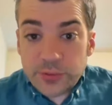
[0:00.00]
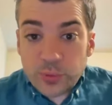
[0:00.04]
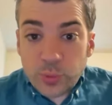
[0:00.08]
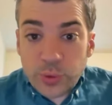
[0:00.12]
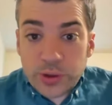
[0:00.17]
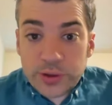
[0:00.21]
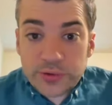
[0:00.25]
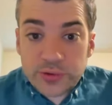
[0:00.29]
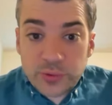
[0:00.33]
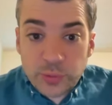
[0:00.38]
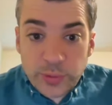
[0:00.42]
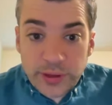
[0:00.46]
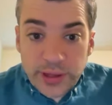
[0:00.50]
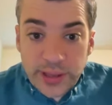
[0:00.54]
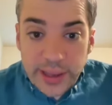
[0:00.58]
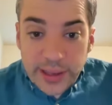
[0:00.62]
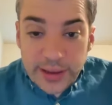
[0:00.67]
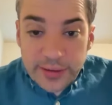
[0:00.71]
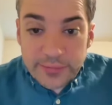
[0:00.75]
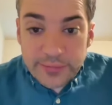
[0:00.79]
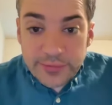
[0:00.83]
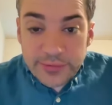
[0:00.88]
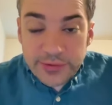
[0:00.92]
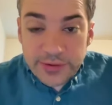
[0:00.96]
What do we
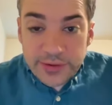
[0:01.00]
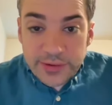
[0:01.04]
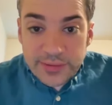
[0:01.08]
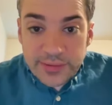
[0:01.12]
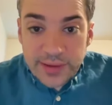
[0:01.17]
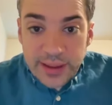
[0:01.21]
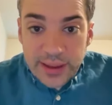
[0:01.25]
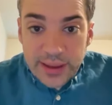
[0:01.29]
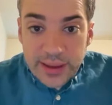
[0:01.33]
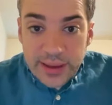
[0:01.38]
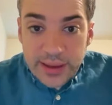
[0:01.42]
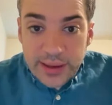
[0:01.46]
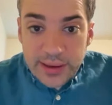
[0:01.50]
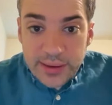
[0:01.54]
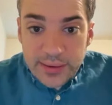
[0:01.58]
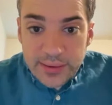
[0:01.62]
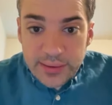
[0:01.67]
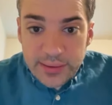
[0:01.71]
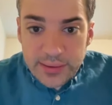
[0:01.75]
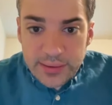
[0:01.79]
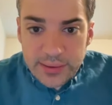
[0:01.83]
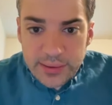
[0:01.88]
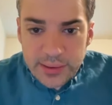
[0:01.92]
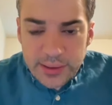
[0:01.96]
have today?
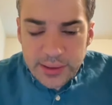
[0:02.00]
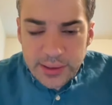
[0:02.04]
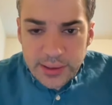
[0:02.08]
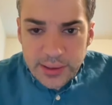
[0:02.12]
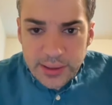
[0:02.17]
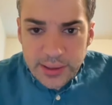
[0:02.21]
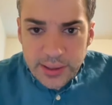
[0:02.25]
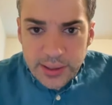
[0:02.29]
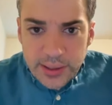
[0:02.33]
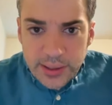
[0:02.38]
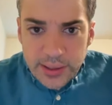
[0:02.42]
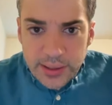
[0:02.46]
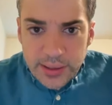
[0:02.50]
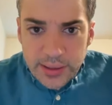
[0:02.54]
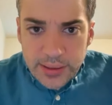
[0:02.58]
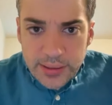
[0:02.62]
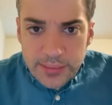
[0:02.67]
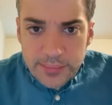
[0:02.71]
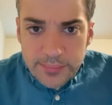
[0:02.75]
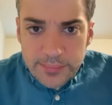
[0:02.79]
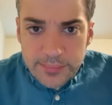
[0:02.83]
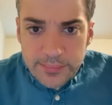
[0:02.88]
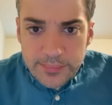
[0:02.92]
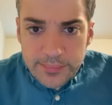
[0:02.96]

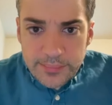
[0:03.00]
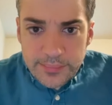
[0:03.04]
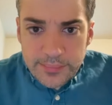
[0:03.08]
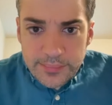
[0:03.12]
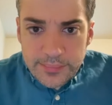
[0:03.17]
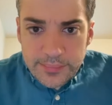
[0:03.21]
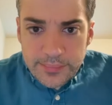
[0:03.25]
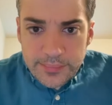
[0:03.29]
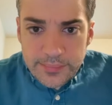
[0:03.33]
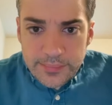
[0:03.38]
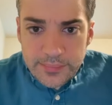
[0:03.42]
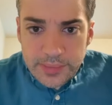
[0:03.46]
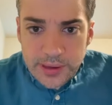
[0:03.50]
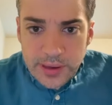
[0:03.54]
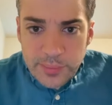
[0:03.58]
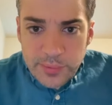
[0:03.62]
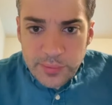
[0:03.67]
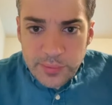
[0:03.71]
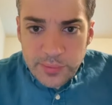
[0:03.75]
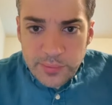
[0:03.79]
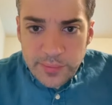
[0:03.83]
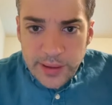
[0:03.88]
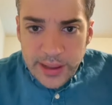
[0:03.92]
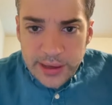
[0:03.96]
Um,
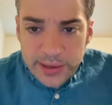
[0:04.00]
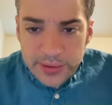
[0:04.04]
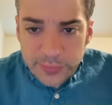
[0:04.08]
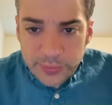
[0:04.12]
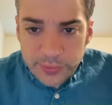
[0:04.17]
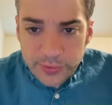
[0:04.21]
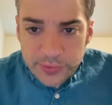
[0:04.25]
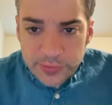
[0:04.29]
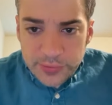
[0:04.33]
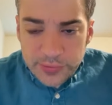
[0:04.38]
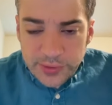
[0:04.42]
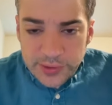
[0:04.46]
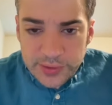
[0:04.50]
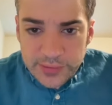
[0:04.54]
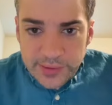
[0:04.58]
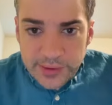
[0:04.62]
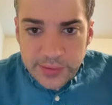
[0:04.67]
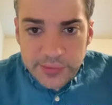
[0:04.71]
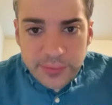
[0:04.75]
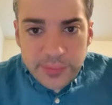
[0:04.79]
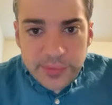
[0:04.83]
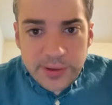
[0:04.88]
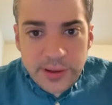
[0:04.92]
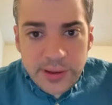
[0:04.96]
Peppermint Patty really stands
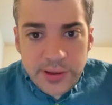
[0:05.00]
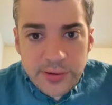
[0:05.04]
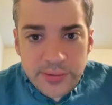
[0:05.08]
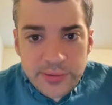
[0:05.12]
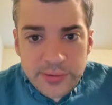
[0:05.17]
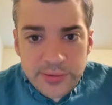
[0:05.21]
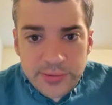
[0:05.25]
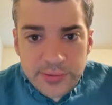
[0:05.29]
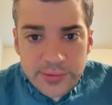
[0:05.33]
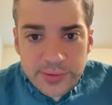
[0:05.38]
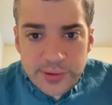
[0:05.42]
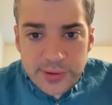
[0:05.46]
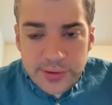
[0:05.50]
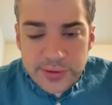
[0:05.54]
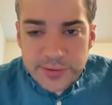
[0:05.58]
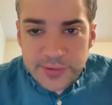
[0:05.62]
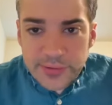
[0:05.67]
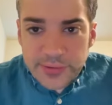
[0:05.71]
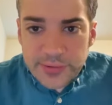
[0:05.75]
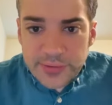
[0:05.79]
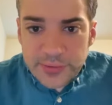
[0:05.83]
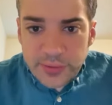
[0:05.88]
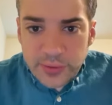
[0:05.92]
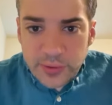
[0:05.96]
out at me. I always notice
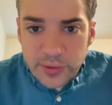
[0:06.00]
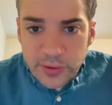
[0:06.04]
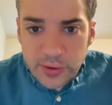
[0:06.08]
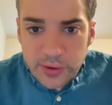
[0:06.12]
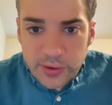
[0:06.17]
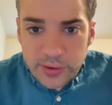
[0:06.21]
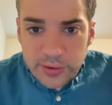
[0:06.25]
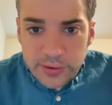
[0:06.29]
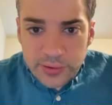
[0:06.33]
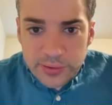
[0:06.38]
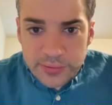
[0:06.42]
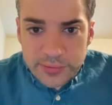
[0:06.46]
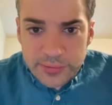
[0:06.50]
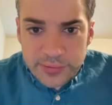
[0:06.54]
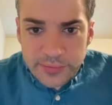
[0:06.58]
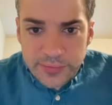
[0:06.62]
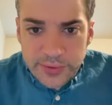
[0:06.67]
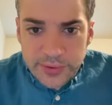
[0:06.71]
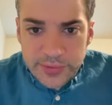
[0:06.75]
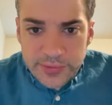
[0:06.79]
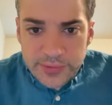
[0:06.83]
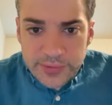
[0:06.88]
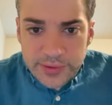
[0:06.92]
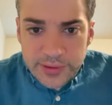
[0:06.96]
these long clues
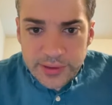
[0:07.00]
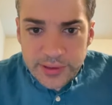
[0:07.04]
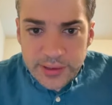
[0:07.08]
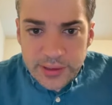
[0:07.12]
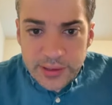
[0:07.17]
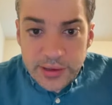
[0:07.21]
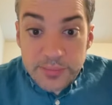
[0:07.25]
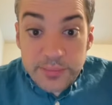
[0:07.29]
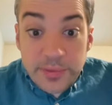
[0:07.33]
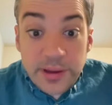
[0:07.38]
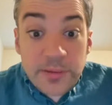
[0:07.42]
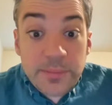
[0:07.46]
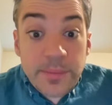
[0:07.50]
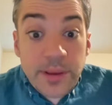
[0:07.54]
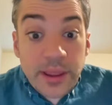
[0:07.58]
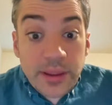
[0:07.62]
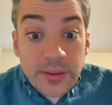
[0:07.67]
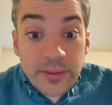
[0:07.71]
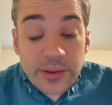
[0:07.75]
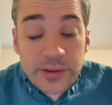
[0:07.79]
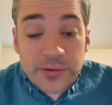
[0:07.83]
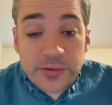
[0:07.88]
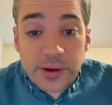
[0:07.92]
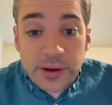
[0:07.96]
first.
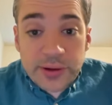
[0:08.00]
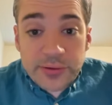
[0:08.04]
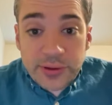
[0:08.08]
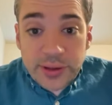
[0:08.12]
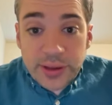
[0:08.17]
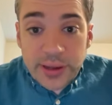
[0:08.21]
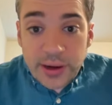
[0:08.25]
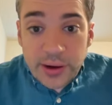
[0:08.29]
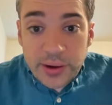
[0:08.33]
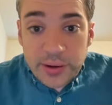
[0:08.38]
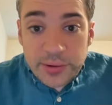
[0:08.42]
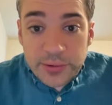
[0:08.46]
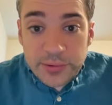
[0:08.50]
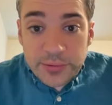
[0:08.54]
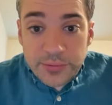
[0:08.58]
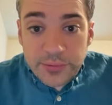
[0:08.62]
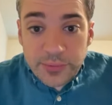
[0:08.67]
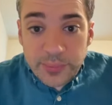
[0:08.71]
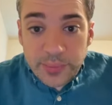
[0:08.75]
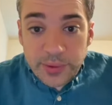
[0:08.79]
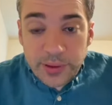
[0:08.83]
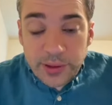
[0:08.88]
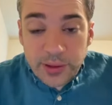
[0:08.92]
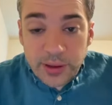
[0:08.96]
Pigpen, these are actually characters
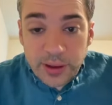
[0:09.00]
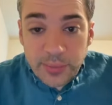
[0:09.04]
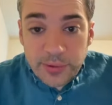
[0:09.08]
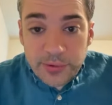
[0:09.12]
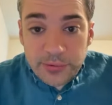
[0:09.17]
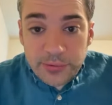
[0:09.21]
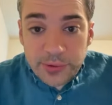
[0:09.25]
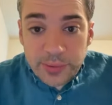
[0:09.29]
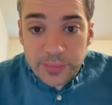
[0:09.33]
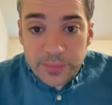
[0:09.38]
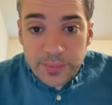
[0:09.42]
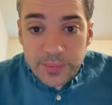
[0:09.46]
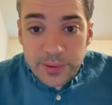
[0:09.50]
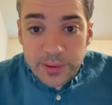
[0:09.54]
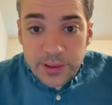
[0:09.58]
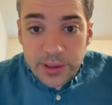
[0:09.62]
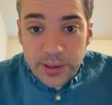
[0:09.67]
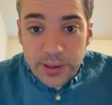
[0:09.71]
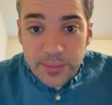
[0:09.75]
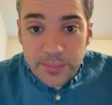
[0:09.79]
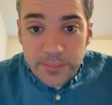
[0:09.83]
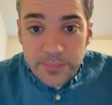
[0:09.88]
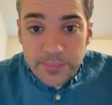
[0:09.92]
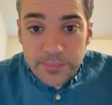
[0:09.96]
from the comic strip
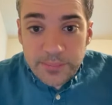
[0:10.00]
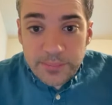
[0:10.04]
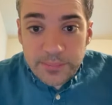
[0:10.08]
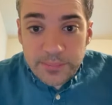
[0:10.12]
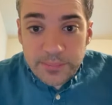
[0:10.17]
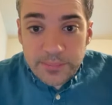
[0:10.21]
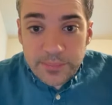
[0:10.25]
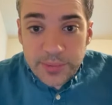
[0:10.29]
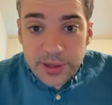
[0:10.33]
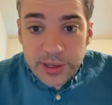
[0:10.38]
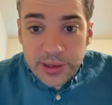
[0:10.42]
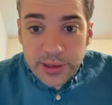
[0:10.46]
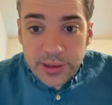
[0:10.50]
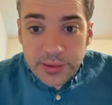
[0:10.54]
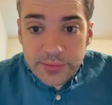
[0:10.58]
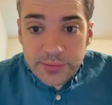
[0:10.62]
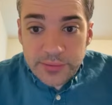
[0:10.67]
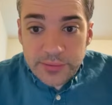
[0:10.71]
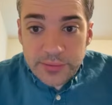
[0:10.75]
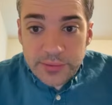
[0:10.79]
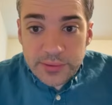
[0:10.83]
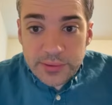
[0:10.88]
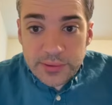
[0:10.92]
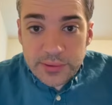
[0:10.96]
um,
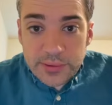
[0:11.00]
Peanuts.